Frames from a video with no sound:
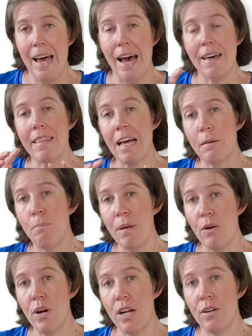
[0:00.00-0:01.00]
And that
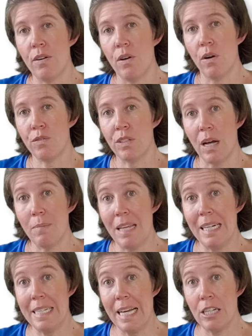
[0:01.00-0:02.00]
period of time that
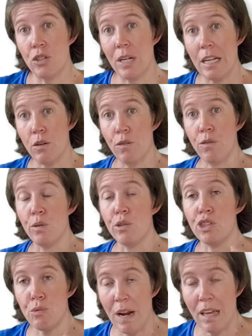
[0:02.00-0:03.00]
it takes to get your full
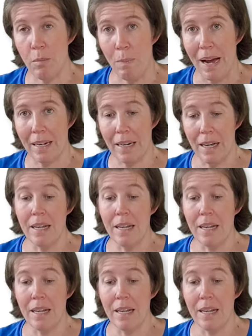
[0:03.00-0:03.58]
strength back